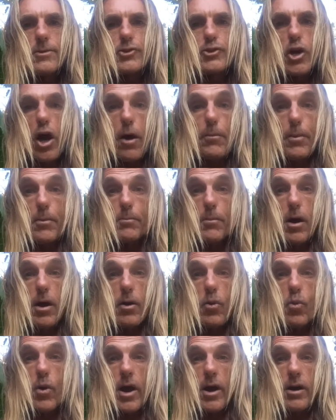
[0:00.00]
sharpen
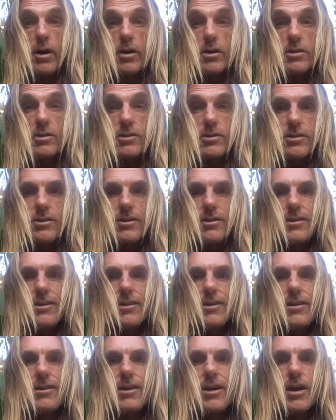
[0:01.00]
my awareness
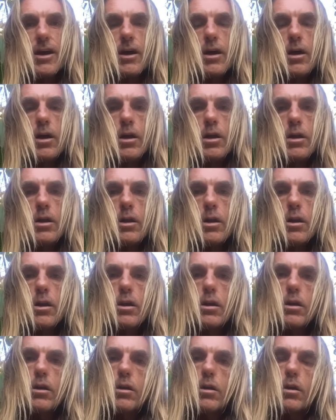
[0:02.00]

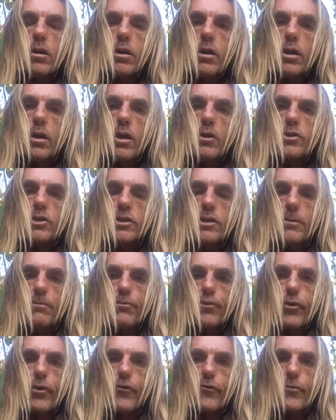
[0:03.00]
and just
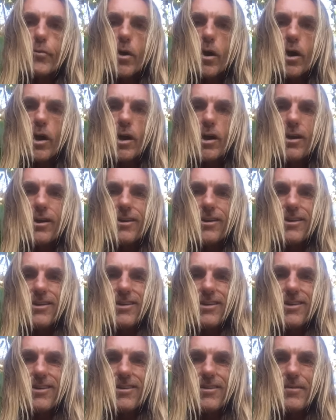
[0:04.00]
improve my
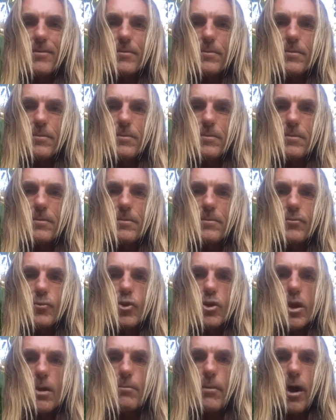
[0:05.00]

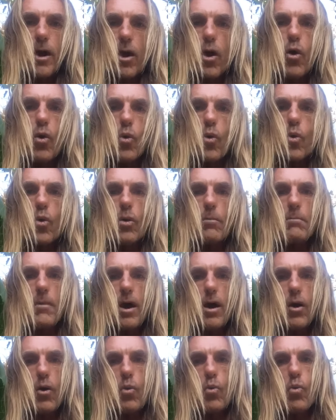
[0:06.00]
my whole
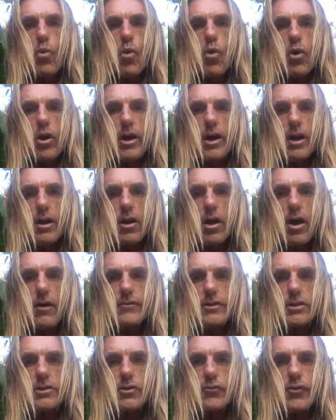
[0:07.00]
walk in
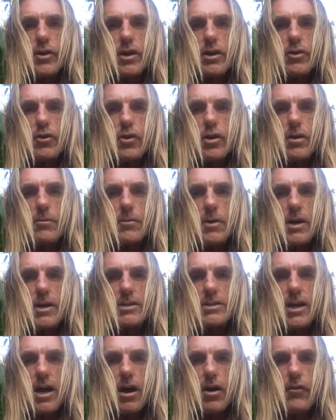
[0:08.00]
life, just to really look at
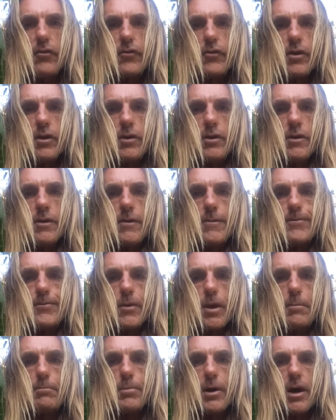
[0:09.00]
myself.
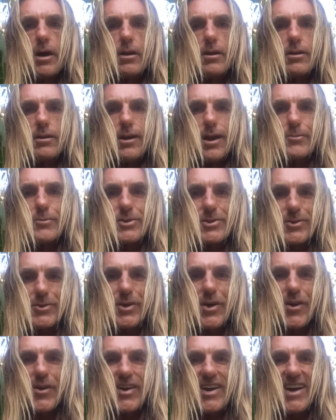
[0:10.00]
But I'm still
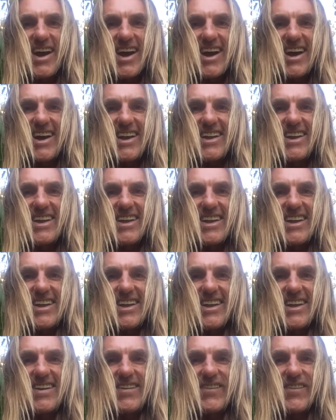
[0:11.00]
going ahead
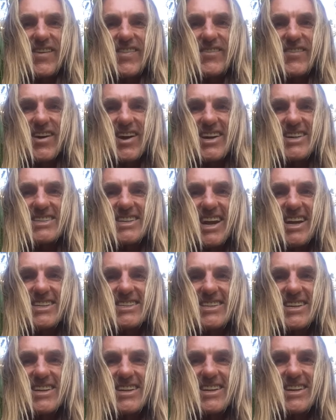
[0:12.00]
with my
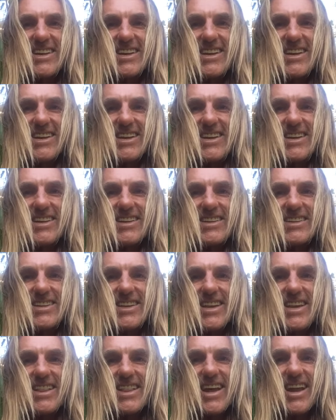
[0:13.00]
intention
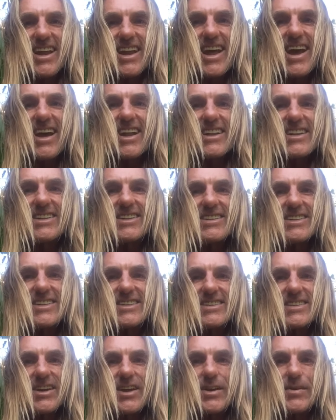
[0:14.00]
to get that land,
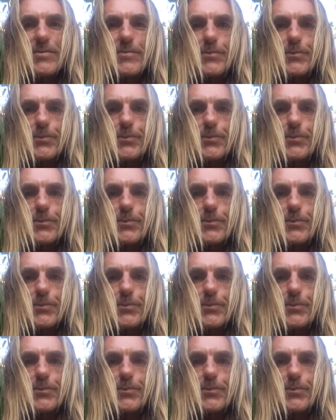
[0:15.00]
you see.